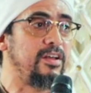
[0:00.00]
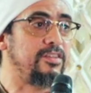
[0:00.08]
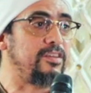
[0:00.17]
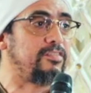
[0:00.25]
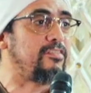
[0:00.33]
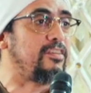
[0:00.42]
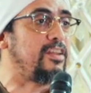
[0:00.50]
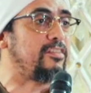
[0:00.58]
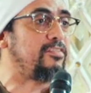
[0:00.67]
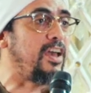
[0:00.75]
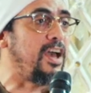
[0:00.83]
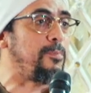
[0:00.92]
This is an
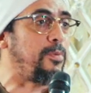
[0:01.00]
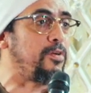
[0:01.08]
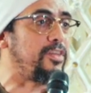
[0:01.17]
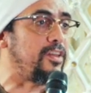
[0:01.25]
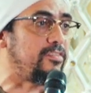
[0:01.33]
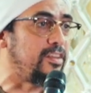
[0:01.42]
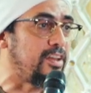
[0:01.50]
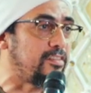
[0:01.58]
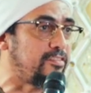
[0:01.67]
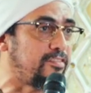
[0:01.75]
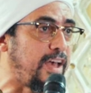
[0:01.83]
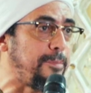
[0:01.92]
example that is an
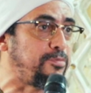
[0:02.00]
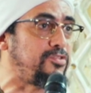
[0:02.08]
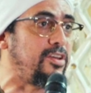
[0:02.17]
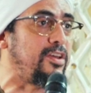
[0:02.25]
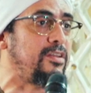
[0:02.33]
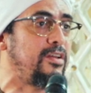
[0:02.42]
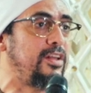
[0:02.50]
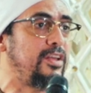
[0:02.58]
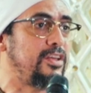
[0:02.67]
exception